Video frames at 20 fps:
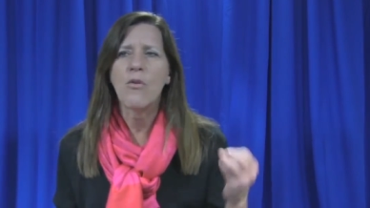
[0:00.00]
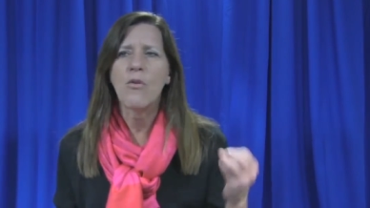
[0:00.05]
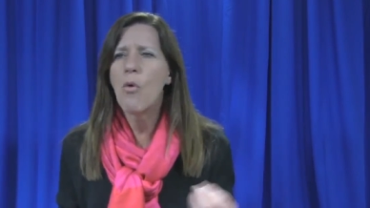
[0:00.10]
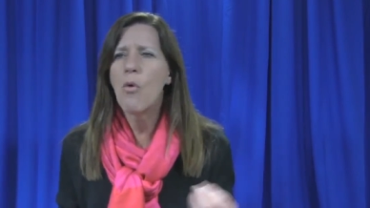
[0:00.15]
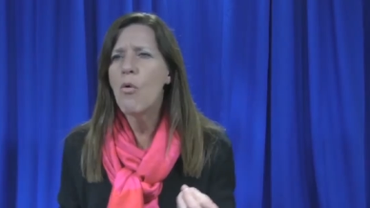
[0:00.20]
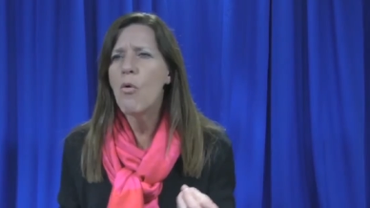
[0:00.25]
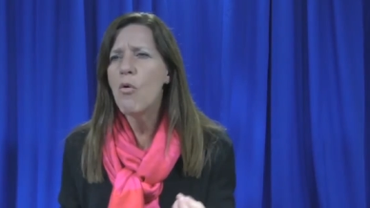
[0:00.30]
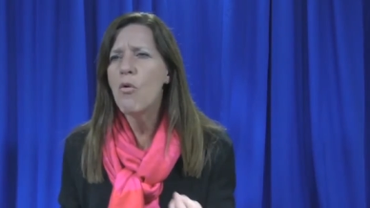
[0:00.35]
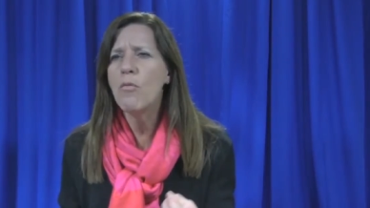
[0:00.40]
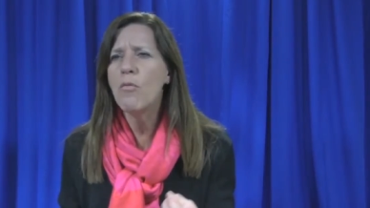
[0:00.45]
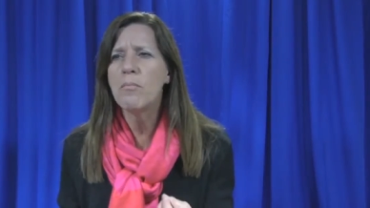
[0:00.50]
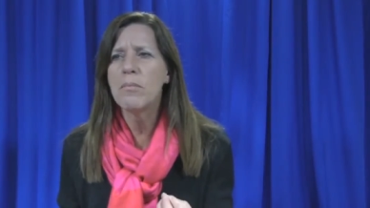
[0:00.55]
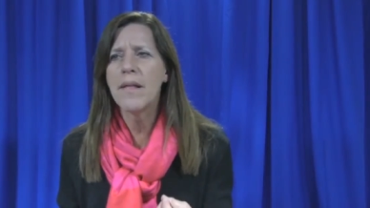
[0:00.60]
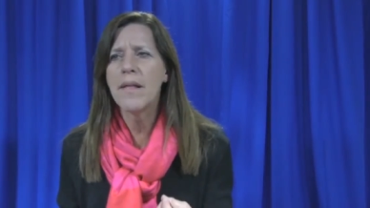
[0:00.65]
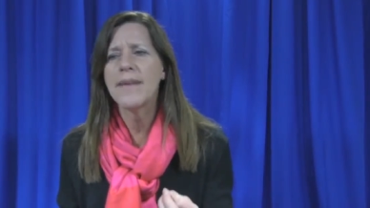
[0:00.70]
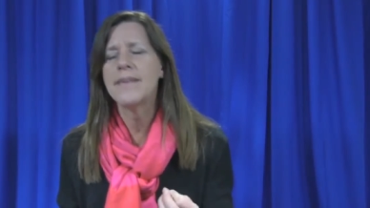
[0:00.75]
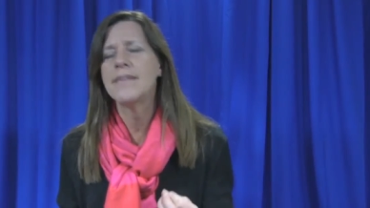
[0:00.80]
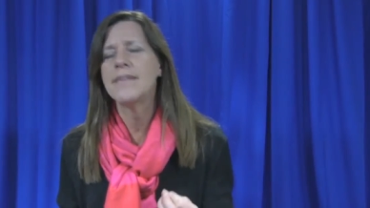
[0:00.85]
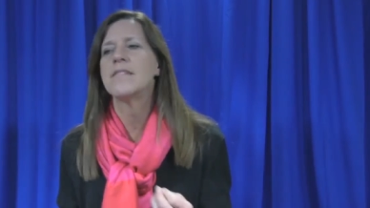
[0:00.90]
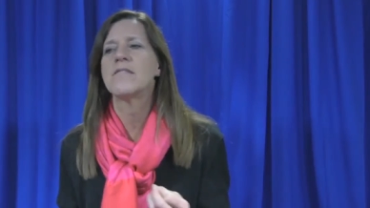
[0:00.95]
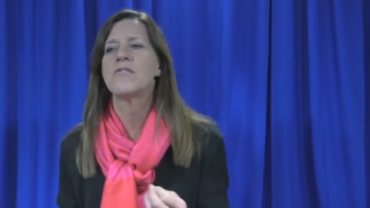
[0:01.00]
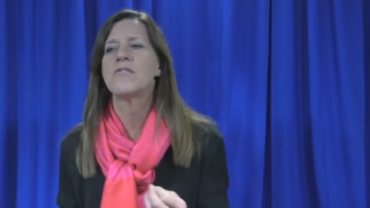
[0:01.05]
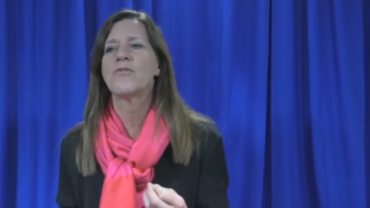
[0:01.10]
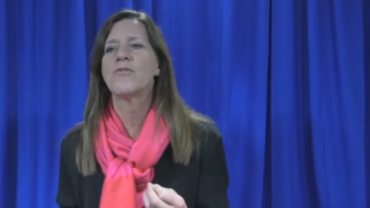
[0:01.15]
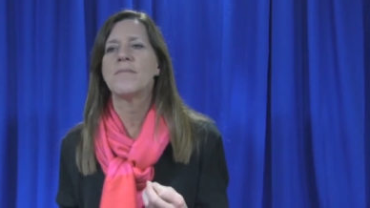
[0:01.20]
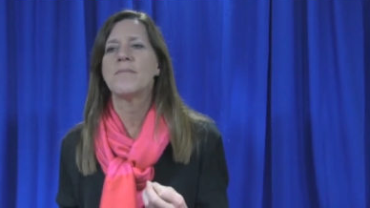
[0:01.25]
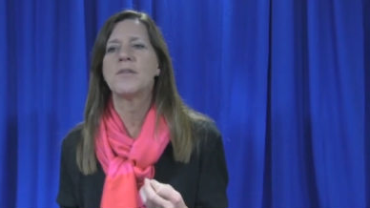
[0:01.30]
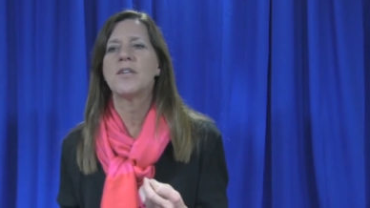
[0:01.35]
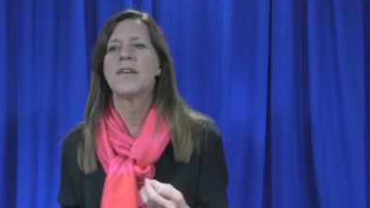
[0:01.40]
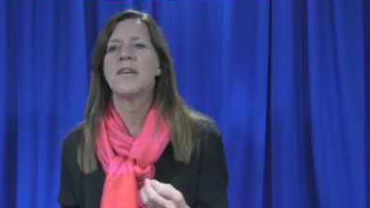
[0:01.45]
cold-blooded
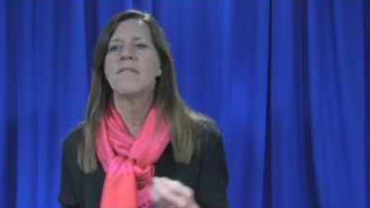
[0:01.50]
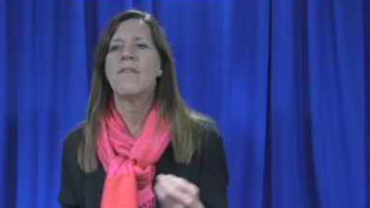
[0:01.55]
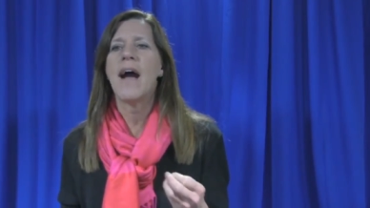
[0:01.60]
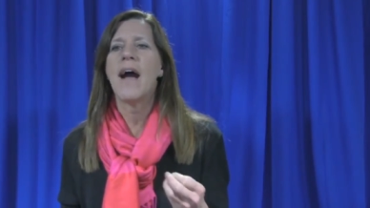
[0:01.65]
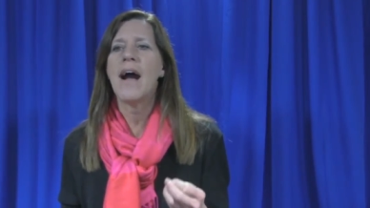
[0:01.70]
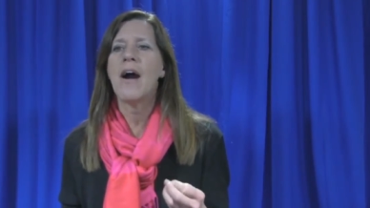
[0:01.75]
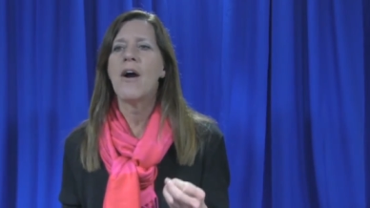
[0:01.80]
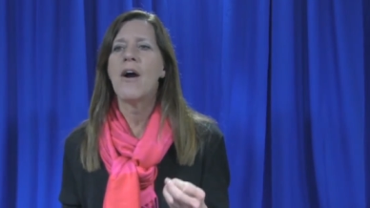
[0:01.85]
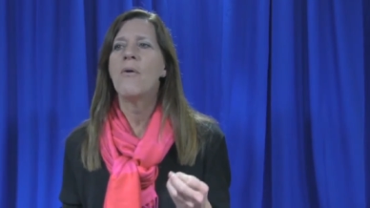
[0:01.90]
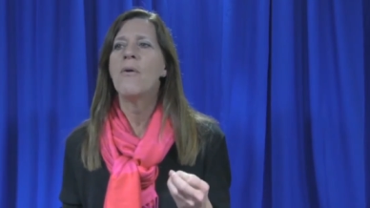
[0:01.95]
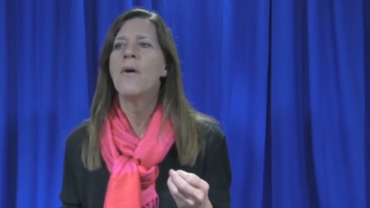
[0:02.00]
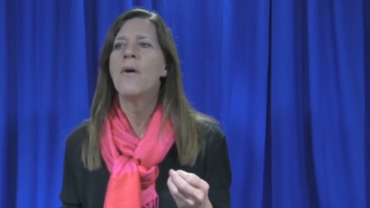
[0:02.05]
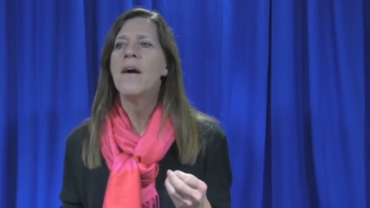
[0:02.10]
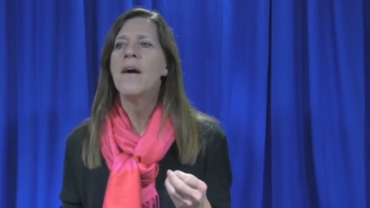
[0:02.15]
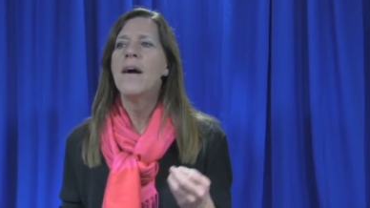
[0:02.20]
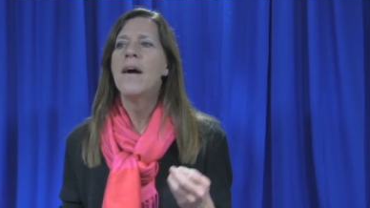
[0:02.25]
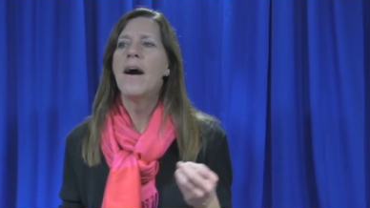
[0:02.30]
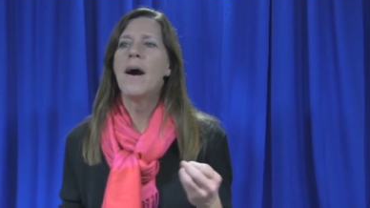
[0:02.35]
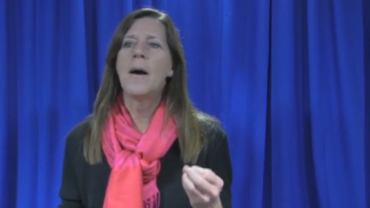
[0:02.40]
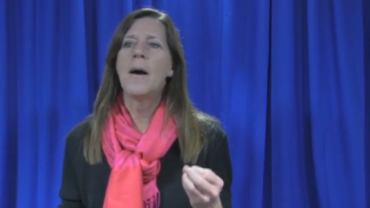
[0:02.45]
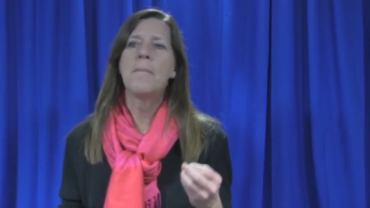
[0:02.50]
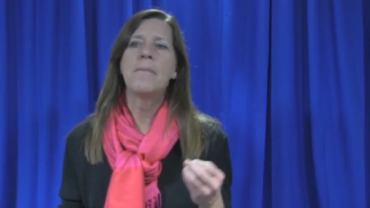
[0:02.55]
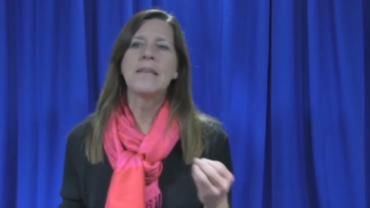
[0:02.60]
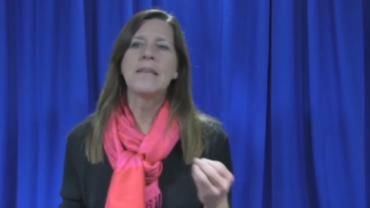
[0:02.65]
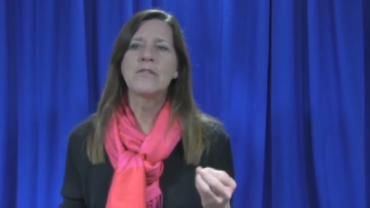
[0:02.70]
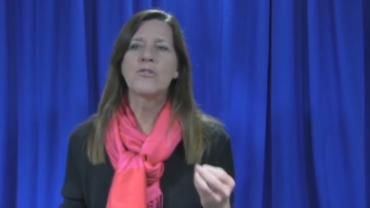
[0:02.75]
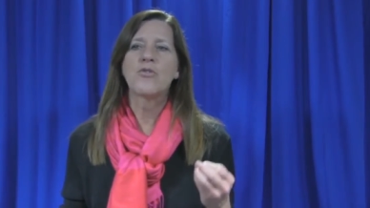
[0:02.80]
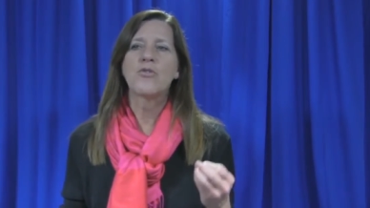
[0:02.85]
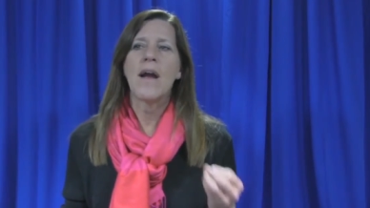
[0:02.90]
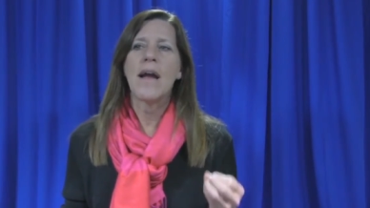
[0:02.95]
description of how
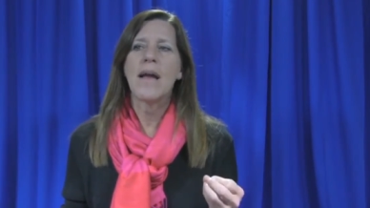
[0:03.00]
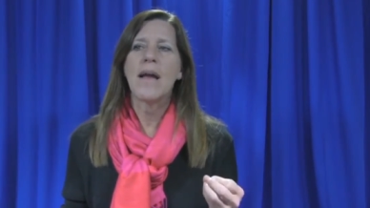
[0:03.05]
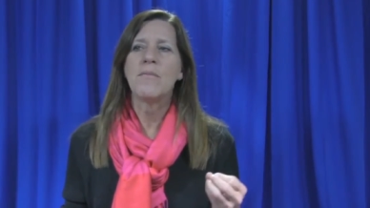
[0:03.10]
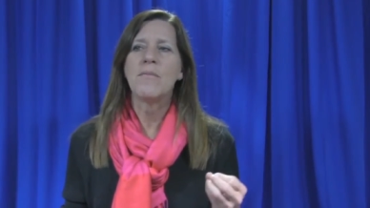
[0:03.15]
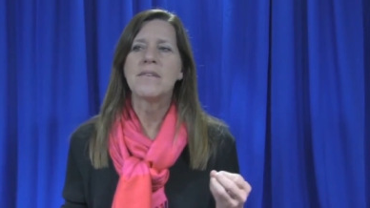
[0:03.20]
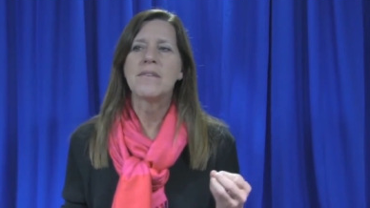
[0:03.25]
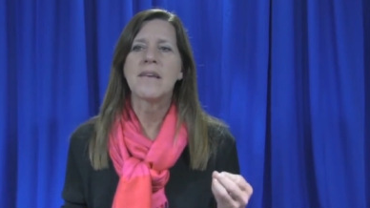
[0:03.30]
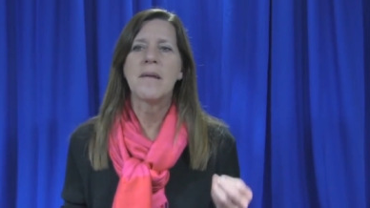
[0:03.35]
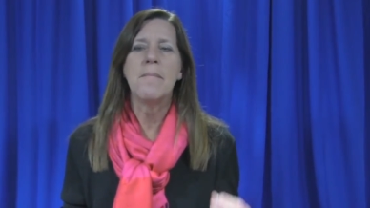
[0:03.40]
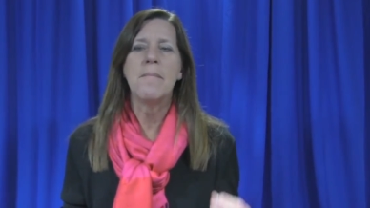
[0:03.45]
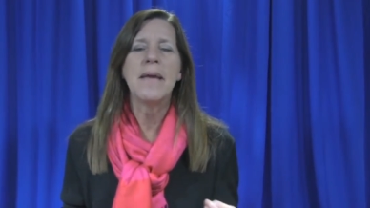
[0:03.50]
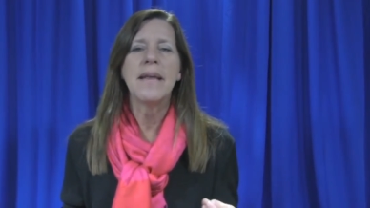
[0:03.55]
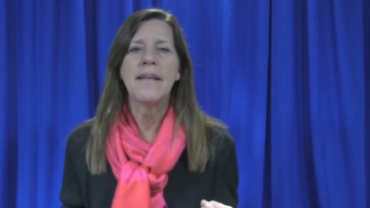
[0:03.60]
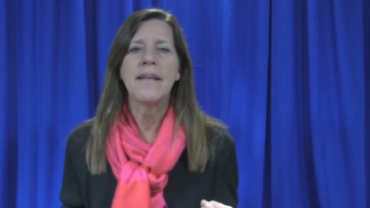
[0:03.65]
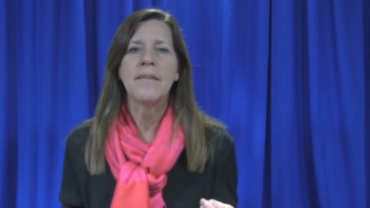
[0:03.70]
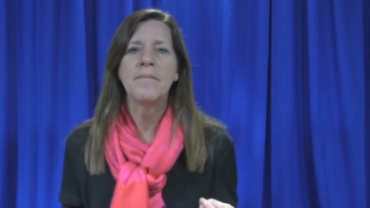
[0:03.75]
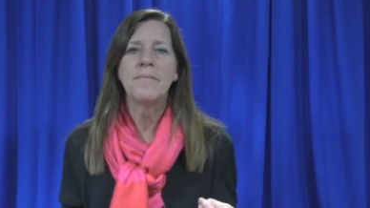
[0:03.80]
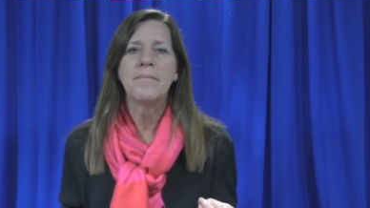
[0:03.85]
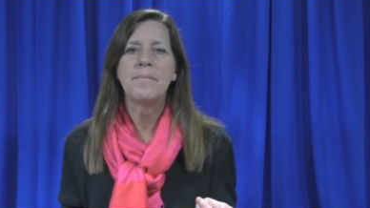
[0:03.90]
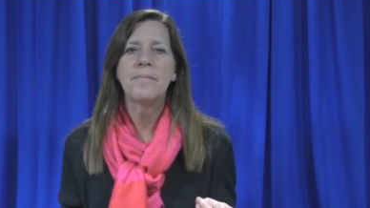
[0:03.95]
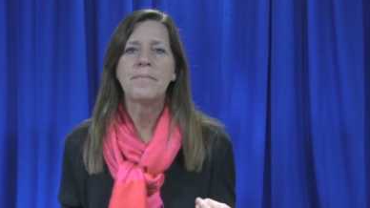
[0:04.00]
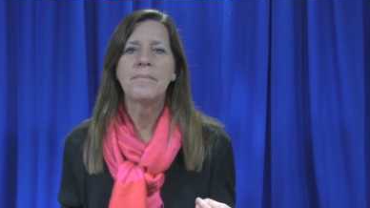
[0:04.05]
this crime was committed,